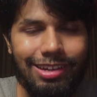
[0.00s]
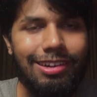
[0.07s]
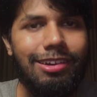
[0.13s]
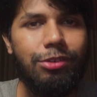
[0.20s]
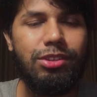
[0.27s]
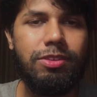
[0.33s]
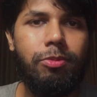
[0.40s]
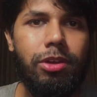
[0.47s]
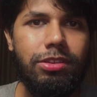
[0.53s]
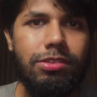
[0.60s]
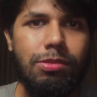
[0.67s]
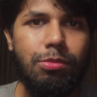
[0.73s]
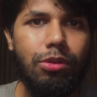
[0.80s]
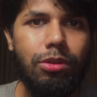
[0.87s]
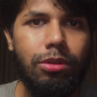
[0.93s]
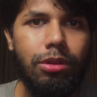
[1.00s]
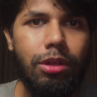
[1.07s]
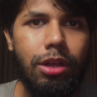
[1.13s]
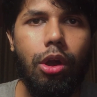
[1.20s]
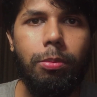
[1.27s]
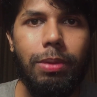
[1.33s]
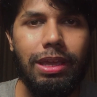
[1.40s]
literally responsible
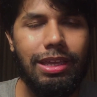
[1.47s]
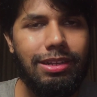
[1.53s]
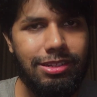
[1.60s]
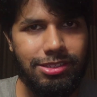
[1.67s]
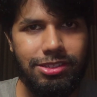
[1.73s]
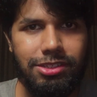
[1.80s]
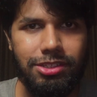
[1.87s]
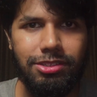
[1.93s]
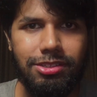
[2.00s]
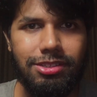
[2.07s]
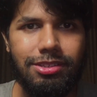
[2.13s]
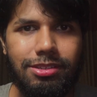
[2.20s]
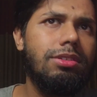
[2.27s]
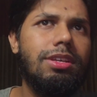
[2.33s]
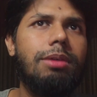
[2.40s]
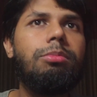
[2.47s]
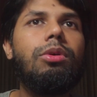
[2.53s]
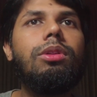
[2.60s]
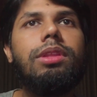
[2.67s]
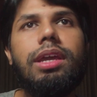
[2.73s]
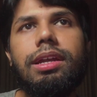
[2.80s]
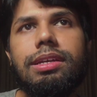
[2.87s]
for making decisions. For
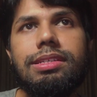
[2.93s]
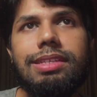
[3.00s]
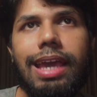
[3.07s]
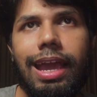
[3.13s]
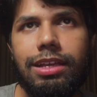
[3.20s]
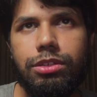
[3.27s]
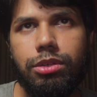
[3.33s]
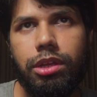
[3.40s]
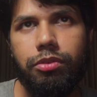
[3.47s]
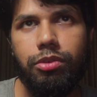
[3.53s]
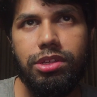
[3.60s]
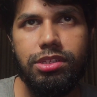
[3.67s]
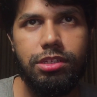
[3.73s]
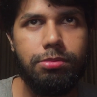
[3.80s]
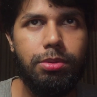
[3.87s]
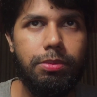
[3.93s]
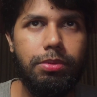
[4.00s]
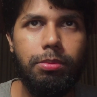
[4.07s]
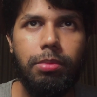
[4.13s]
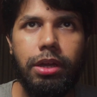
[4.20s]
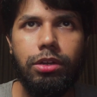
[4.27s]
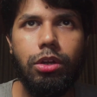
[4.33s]
example, there is actually a research
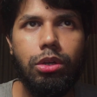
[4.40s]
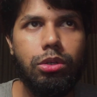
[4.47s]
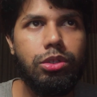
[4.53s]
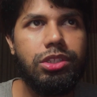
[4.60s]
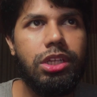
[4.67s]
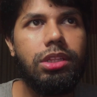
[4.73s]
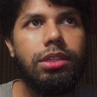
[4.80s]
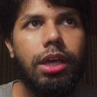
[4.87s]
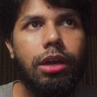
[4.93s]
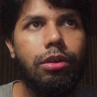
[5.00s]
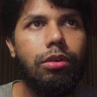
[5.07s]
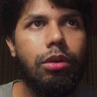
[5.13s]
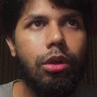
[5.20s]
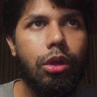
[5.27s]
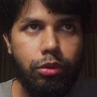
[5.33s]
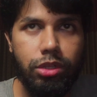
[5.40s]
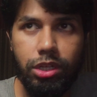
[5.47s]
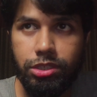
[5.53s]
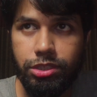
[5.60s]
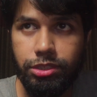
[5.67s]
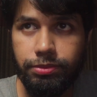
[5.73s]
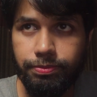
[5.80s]
paper by Dr. Shintaro
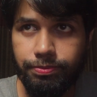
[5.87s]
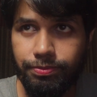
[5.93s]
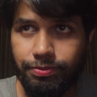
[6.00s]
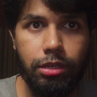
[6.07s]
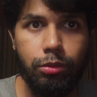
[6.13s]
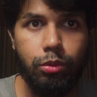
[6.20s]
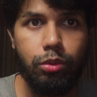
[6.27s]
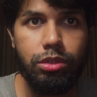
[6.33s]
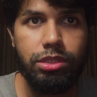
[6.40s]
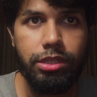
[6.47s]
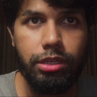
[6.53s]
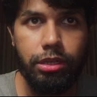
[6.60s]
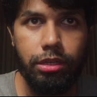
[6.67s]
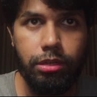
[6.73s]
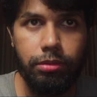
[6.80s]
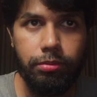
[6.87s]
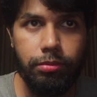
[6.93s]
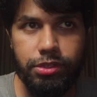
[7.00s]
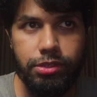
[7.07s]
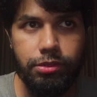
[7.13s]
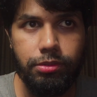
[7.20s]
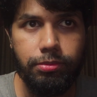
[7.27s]
Funtashi, who is a
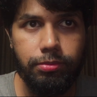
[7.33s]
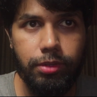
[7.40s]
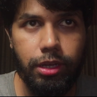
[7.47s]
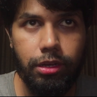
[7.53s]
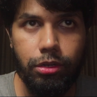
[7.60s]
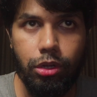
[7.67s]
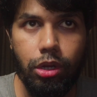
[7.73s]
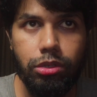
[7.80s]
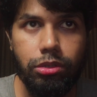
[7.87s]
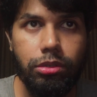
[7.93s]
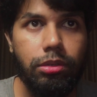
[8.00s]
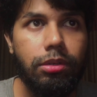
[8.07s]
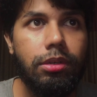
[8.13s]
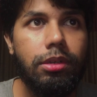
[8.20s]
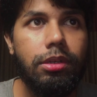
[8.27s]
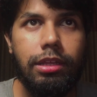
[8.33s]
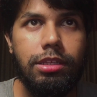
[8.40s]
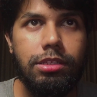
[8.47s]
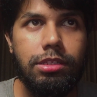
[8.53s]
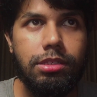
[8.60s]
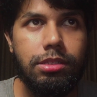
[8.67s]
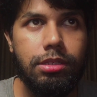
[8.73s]
professor and a doctor, and
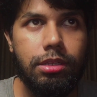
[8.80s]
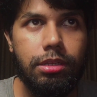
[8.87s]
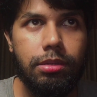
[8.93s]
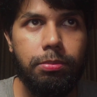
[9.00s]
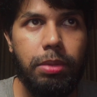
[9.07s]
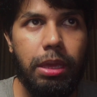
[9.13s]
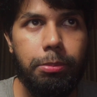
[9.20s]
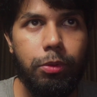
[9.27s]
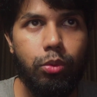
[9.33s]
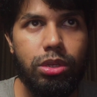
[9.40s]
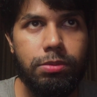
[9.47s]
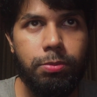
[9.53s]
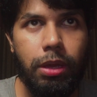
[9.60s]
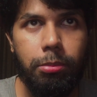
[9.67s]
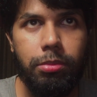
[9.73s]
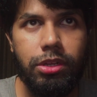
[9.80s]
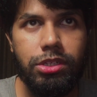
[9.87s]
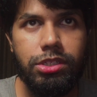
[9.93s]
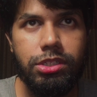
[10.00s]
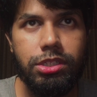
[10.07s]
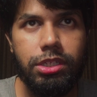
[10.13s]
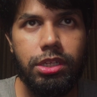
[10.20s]
his paper was
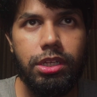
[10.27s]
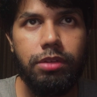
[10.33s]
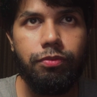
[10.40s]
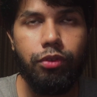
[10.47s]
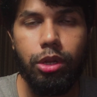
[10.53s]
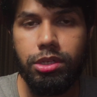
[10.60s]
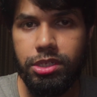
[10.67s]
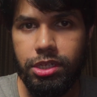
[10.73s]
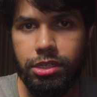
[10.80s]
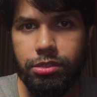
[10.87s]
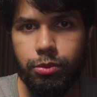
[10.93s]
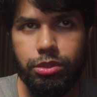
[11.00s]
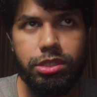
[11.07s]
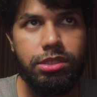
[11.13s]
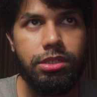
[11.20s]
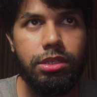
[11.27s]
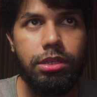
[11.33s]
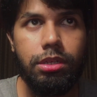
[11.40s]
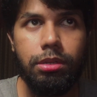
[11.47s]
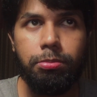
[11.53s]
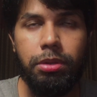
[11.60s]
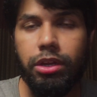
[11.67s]
published in Frontiers, which is
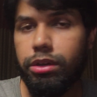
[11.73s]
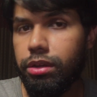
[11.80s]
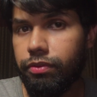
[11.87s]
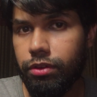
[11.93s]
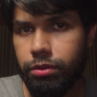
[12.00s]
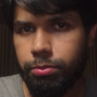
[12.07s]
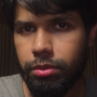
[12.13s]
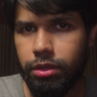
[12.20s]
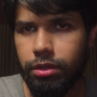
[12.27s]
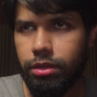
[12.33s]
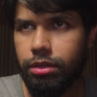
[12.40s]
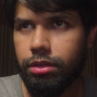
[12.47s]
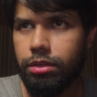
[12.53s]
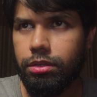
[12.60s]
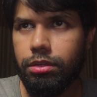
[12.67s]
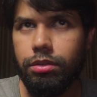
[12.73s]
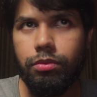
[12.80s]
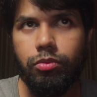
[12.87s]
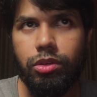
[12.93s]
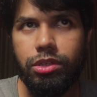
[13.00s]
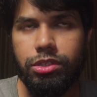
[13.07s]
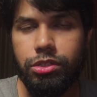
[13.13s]
a peer-reviewed
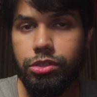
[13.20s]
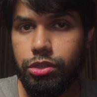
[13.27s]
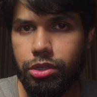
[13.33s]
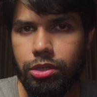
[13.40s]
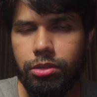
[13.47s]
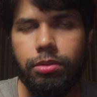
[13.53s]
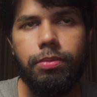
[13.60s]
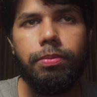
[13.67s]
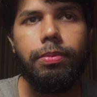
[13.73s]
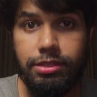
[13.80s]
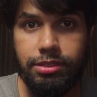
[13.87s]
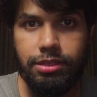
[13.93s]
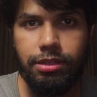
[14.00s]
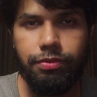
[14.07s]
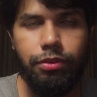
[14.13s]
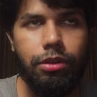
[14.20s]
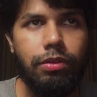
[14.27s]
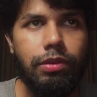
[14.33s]
research journal, and he said the